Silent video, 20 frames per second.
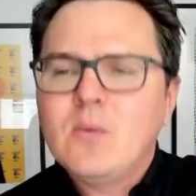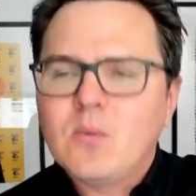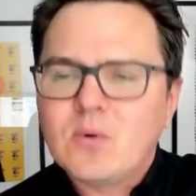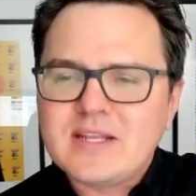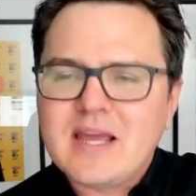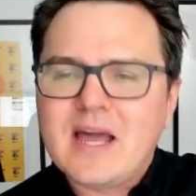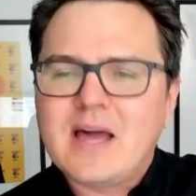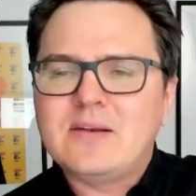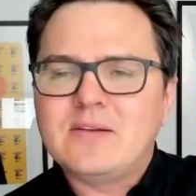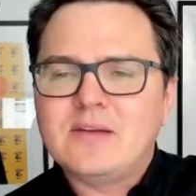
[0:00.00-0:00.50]
We're
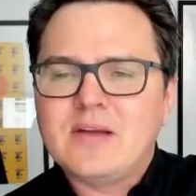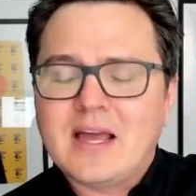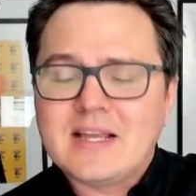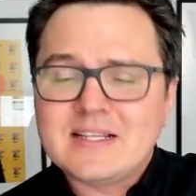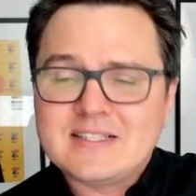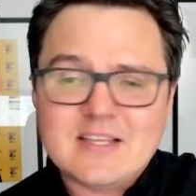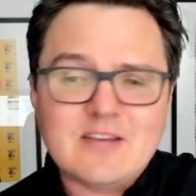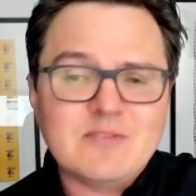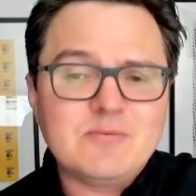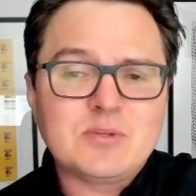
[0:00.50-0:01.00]
down
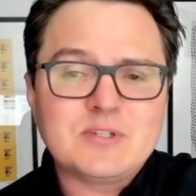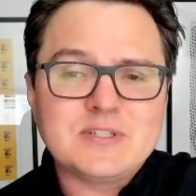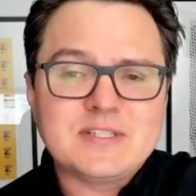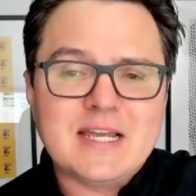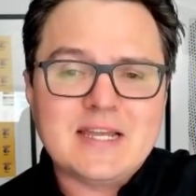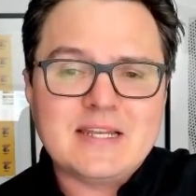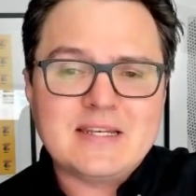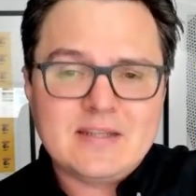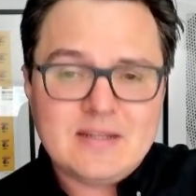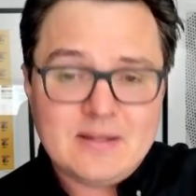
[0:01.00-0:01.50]

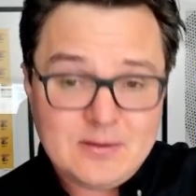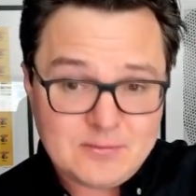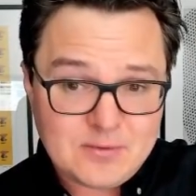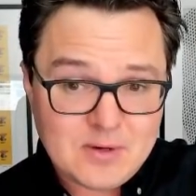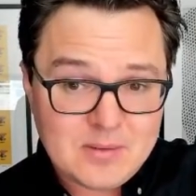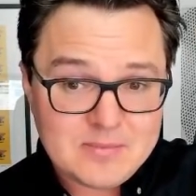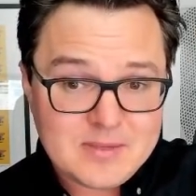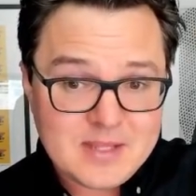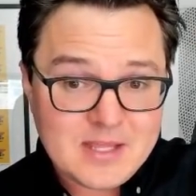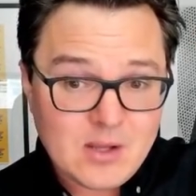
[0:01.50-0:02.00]
7%
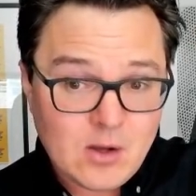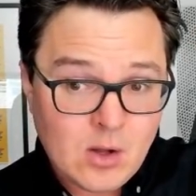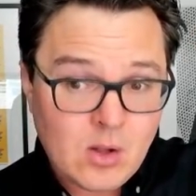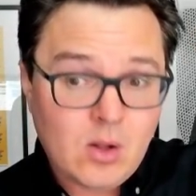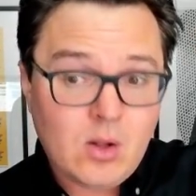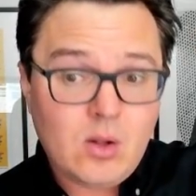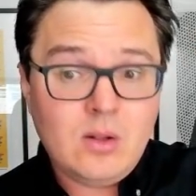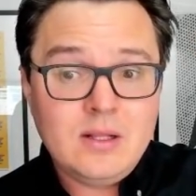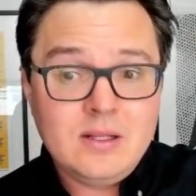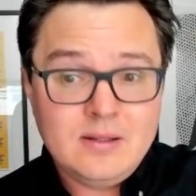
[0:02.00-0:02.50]
from the
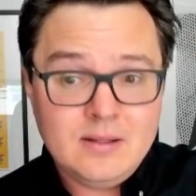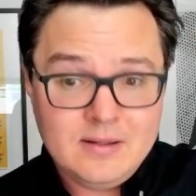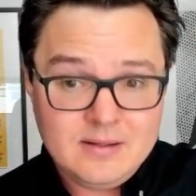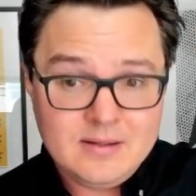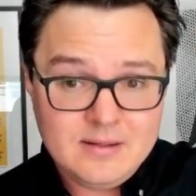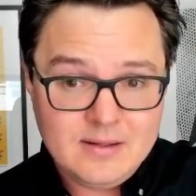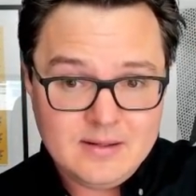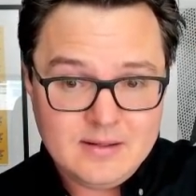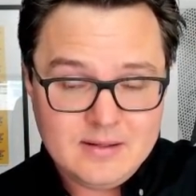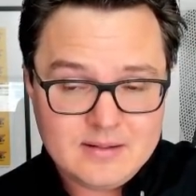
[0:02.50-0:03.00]

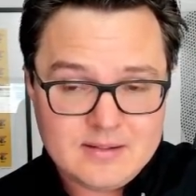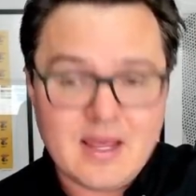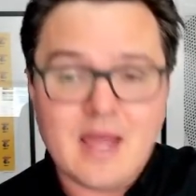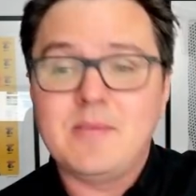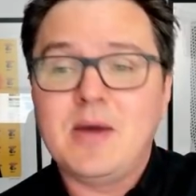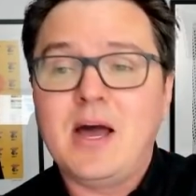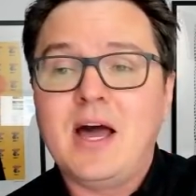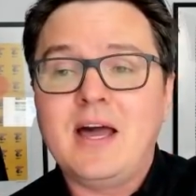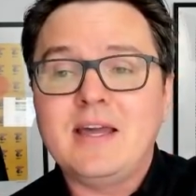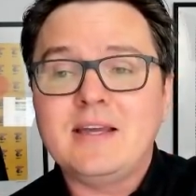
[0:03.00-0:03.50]

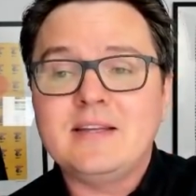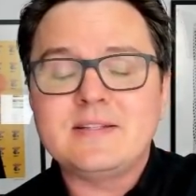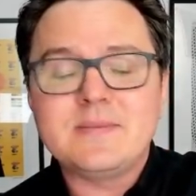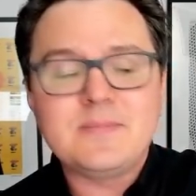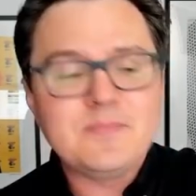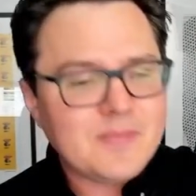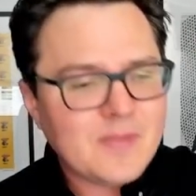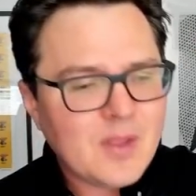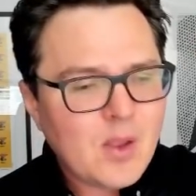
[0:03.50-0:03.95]
all-time highs.